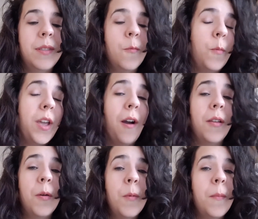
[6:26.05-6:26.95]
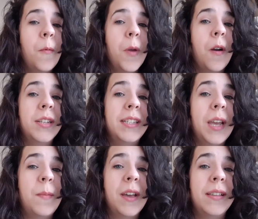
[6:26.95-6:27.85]
women we are
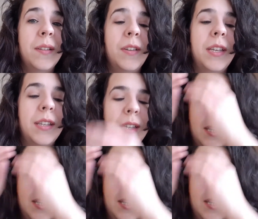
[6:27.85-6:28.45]
today because of it.